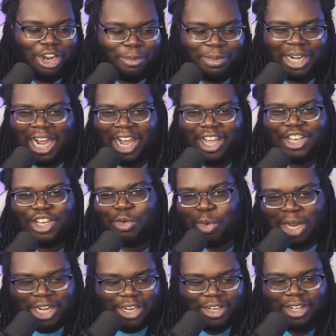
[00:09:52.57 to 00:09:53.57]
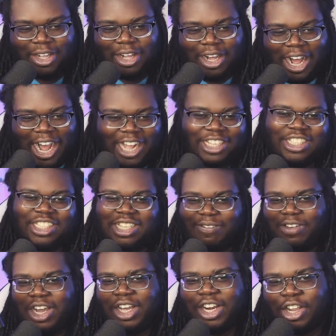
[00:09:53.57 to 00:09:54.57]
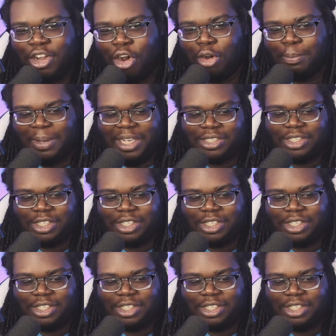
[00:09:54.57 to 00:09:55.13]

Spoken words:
All right, you want it? All right, 700 gold pieces.